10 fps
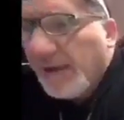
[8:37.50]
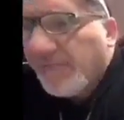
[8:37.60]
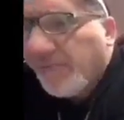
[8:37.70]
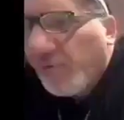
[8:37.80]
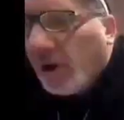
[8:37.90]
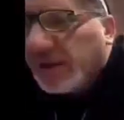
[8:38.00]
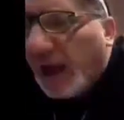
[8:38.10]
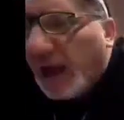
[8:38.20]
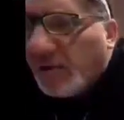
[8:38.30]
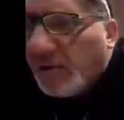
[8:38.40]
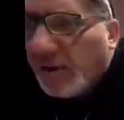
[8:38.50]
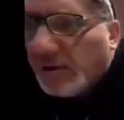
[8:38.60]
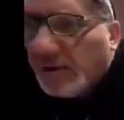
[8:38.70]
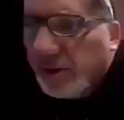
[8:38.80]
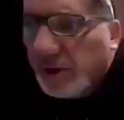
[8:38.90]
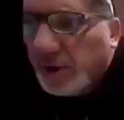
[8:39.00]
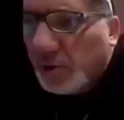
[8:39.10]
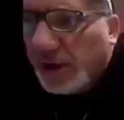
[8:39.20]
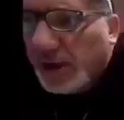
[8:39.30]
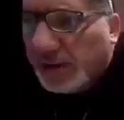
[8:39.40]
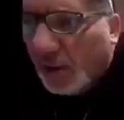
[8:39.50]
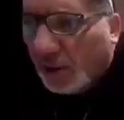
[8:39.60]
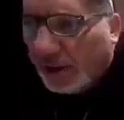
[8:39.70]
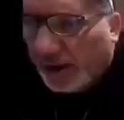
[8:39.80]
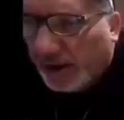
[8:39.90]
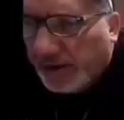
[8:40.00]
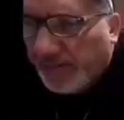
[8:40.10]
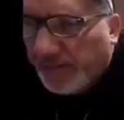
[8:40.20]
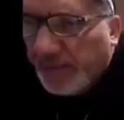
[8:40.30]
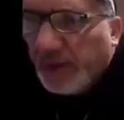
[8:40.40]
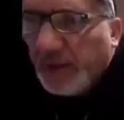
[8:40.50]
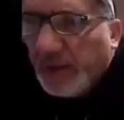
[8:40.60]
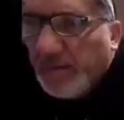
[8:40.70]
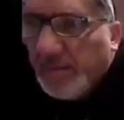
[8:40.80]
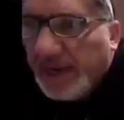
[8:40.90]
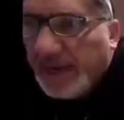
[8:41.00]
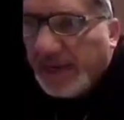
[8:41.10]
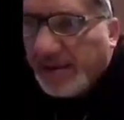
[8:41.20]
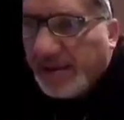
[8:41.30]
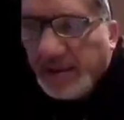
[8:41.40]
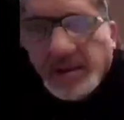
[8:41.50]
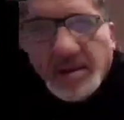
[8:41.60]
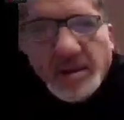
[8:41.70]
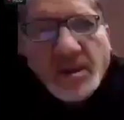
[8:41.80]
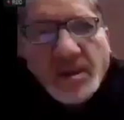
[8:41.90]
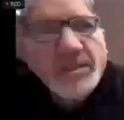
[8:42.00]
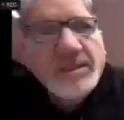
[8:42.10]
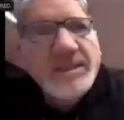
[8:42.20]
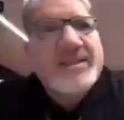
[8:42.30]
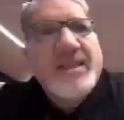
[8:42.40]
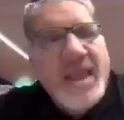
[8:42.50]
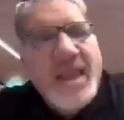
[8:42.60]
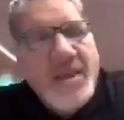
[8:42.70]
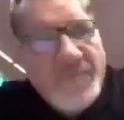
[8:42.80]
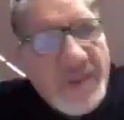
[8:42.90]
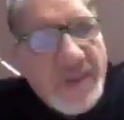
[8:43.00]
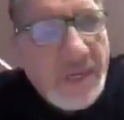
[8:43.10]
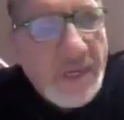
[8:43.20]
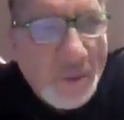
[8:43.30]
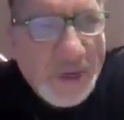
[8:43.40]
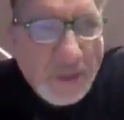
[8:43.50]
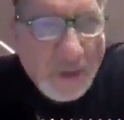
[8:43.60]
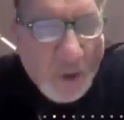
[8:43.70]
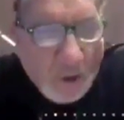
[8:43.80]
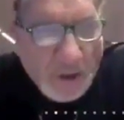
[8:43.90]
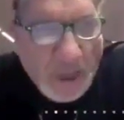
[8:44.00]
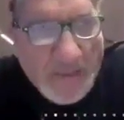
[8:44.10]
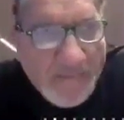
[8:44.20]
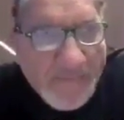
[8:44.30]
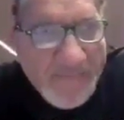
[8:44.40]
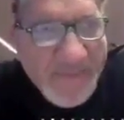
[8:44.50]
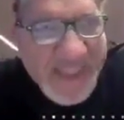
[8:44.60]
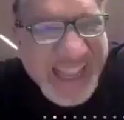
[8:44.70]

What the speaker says: by 4,000 unit holders, means that every unit holder